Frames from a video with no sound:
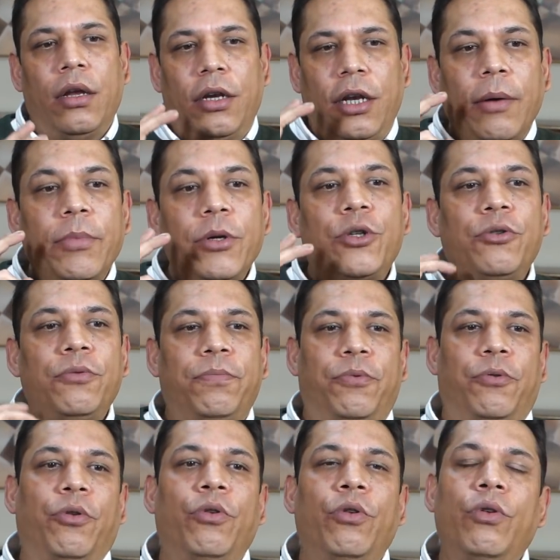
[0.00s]
Number two
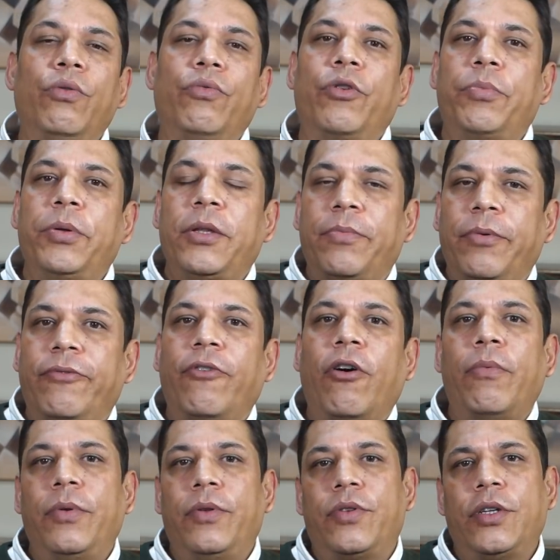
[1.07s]
pro would be the
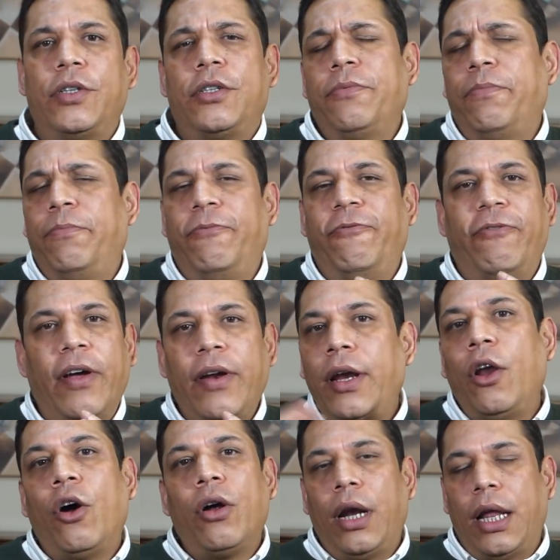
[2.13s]
performance. It's a very
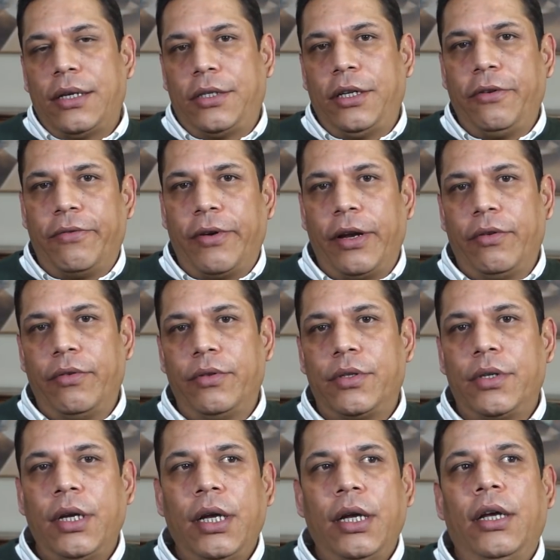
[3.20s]
long lasting fragrance.